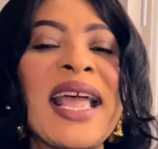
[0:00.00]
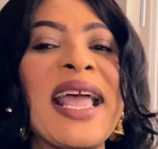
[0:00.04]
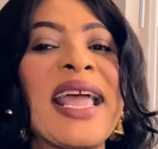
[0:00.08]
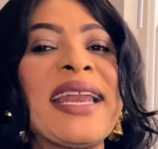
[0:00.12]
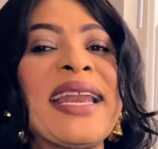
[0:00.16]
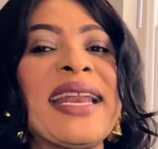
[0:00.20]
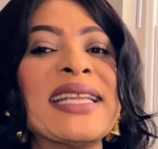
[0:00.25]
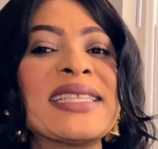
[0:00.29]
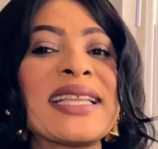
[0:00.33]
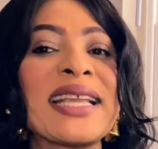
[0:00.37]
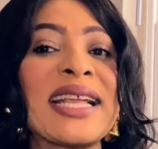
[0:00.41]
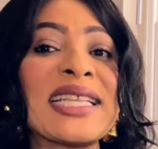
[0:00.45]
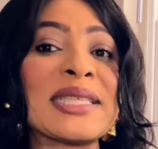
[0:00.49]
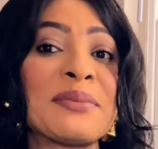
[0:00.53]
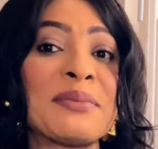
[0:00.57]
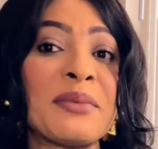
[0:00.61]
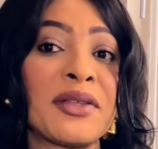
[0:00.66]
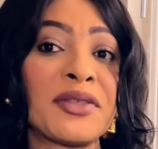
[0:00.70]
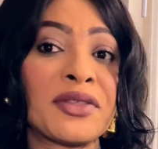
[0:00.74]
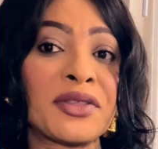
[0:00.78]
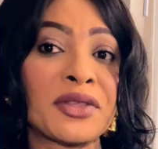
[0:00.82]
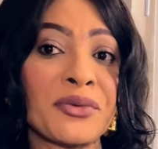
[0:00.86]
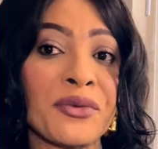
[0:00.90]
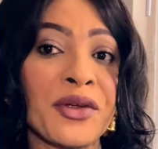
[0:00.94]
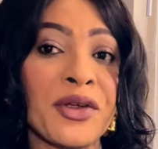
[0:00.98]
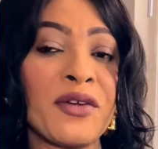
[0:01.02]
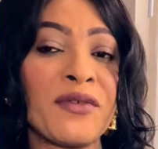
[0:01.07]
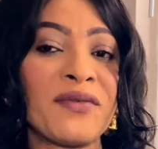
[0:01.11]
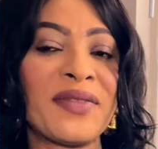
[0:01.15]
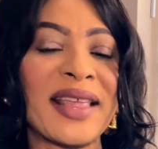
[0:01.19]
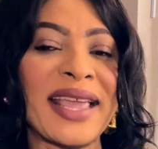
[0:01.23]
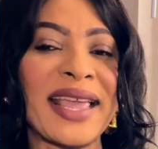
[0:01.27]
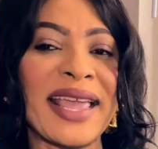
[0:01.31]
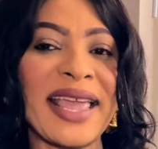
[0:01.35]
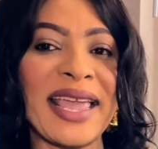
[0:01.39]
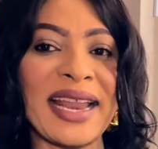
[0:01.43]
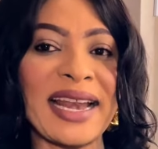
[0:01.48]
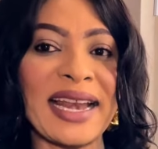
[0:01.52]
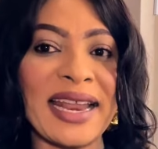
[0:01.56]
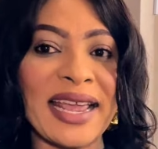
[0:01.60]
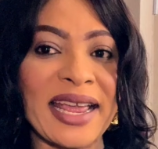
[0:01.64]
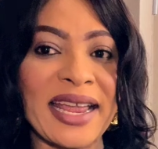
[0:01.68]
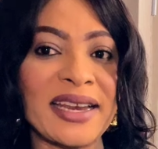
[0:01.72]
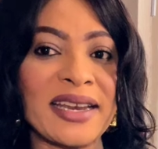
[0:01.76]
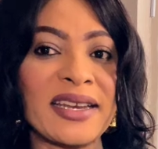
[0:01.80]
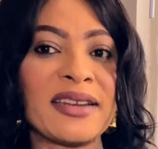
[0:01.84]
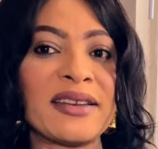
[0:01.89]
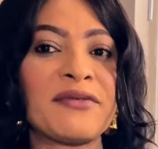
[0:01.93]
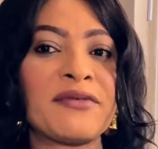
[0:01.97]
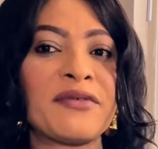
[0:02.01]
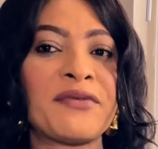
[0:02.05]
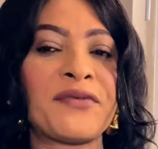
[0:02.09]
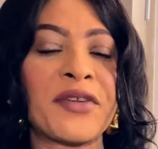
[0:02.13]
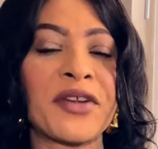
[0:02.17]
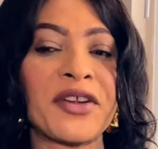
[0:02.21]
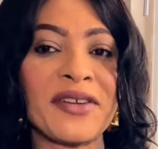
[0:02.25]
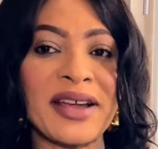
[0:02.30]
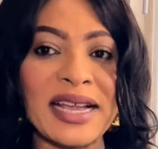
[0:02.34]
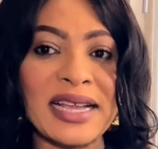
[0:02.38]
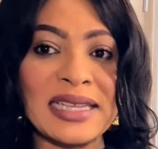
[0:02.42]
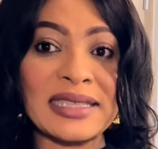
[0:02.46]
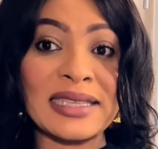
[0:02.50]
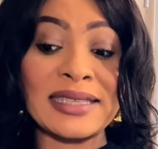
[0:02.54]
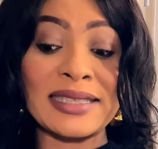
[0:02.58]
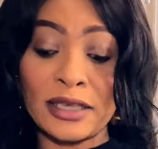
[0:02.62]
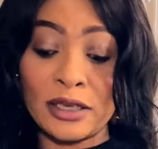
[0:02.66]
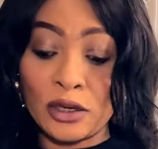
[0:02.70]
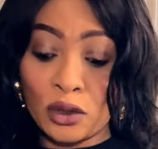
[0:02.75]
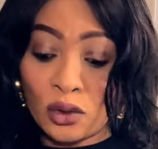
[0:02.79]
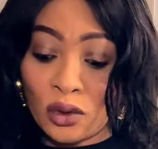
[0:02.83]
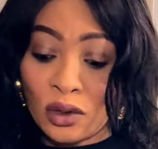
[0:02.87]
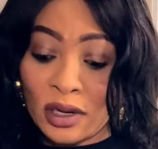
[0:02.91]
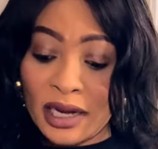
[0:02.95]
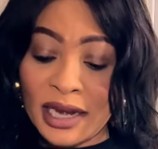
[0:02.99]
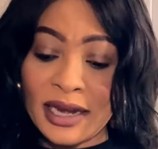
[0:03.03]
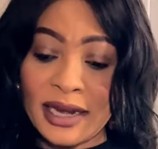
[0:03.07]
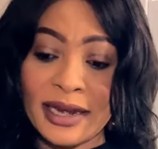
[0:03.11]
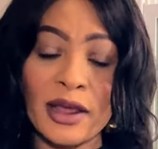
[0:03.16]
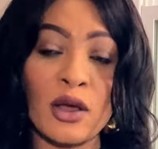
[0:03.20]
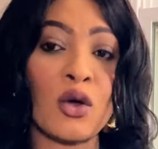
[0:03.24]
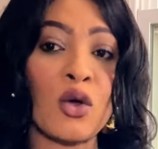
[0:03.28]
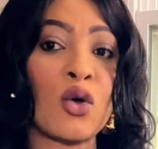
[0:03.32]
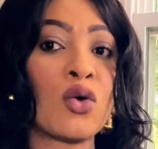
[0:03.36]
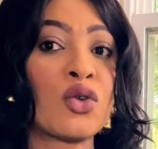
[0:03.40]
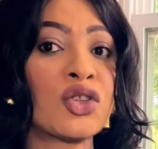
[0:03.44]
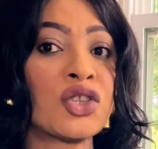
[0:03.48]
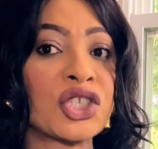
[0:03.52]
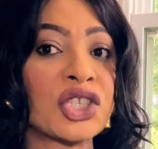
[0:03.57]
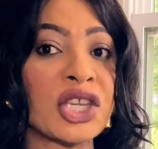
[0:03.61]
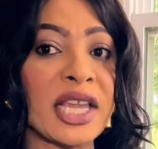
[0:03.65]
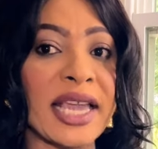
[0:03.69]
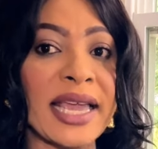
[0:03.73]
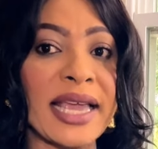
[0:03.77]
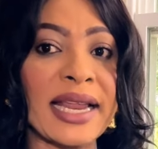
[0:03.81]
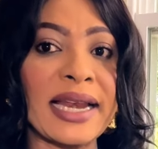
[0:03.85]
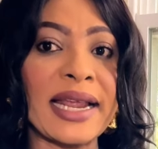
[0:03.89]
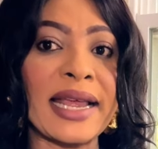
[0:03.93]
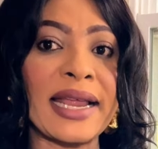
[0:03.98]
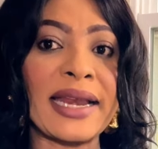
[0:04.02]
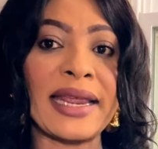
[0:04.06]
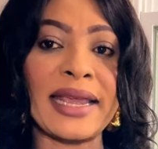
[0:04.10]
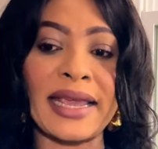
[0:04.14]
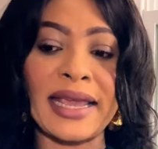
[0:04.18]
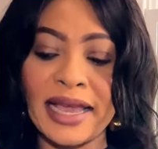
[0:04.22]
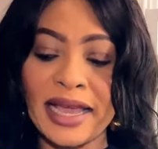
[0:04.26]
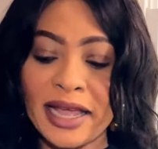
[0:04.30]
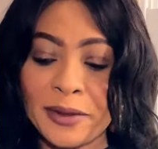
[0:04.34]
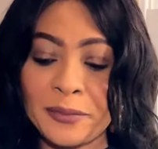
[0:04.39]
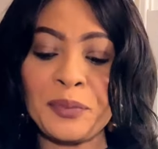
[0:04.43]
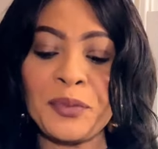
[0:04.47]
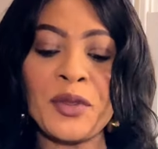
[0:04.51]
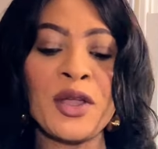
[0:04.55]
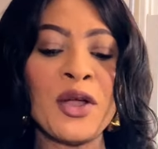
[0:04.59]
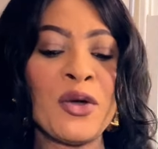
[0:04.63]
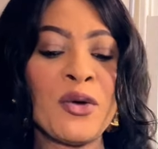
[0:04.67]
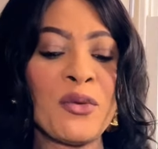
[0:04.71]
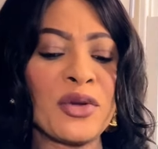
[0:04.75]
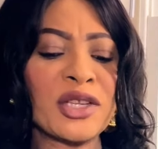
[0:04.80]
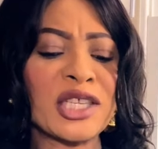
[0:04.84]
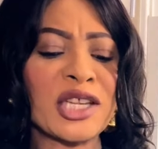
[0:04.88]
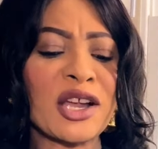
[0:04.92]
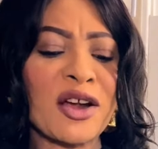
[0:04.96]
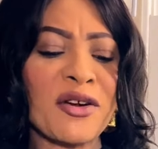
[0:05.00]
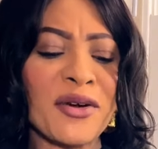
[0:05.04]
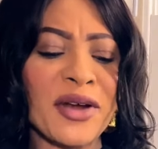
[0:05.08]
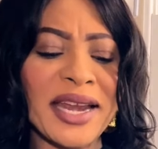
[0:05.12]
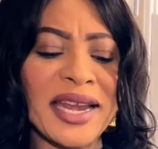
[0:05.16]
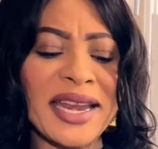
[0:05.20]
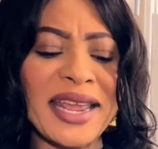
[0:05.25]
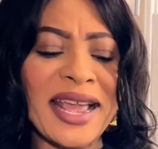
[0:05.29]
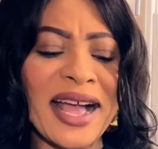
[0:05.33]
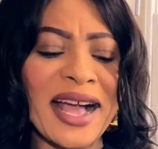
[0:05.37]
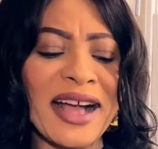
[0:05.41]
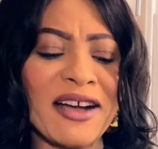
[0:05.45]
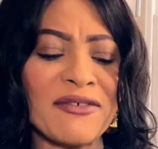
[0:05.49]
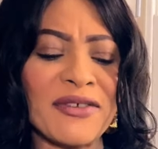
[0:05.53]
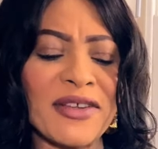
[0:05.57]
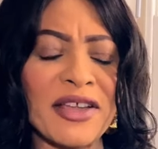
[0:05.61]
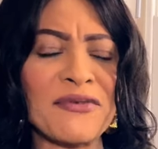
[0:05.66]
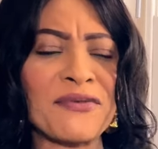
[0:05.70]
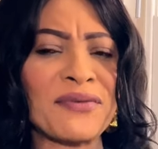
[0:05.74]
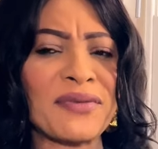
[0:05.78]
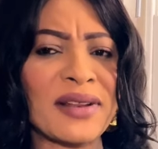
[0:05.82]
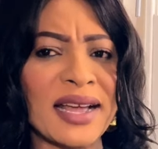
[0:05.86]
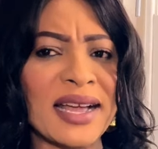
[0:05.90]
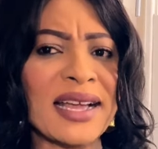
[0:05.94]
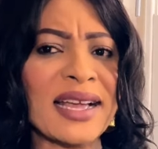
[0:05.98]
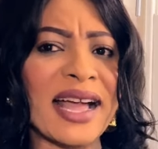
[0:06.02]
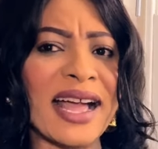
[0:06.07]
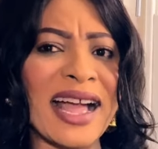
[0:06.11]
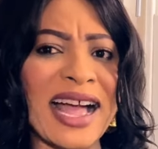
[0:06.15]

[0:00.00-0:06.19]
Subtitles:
And they sent me three of the Alien fragrances, including the OG Alien here, which I already have a flanker.